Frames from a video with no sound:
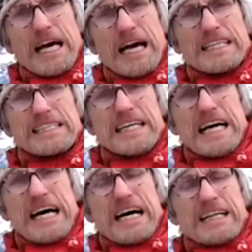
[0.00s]
and
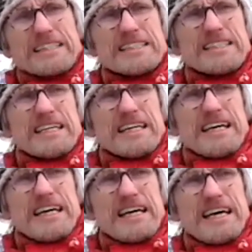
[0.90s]
and
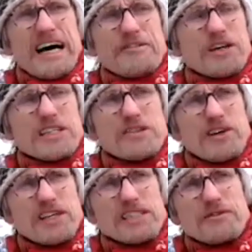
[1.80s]
i find it
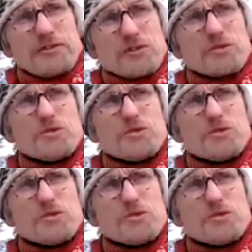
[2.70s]
very difficult